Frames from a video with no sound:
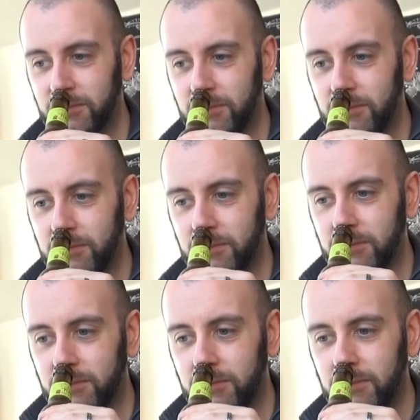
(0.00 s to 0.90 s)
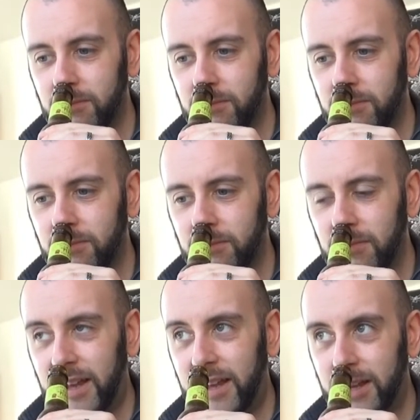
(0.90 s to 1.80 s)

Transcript: Nothing is said.